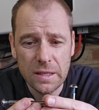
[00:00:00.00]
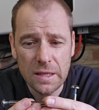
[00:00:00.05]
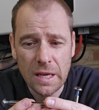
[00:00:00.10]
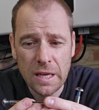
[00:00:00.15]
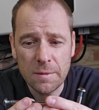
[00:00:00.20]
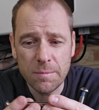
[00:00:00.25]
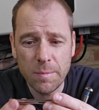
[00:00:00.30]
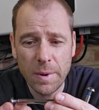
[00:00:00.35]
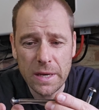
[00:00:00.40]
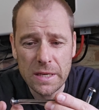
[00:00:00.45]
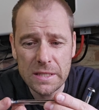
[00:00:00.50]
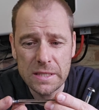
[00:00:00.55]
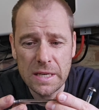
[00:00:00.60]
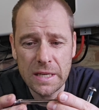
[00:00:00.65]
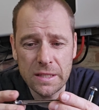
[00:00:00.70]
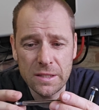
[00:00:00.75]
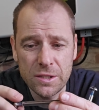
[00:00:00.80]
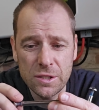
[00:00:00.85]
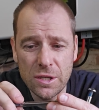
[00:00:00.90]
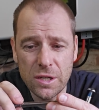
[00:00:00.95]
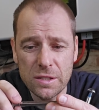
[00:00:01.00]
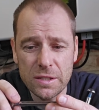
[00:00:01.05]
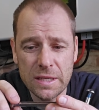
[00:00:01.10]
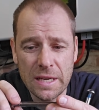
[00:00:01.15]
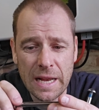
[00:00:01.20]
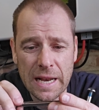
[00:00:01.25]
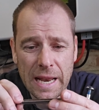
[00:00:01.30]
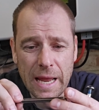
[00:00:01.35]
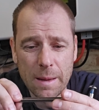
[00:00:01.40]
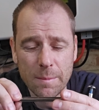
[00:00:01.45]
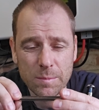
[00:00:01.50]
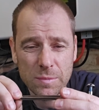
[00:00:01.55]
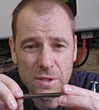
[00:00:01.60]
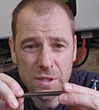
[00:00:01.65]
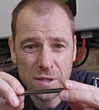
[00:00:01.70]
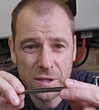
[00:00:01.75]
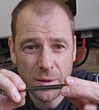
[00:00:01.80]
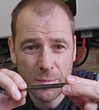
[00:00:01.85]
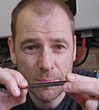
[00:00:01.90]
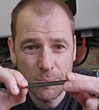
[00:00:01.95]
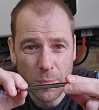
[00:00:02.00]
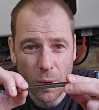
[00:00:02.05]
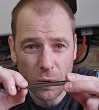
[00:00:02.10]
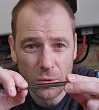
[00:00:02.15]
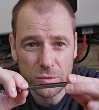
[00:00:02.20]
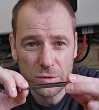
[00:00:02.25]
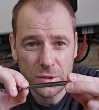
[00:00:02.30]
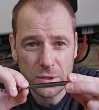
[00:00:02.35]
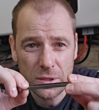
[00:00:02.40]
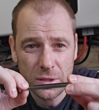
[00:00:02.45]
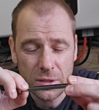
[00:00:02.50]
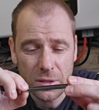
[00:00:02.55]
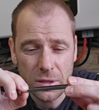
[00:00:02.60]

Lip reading: it basically just clamps the bolt,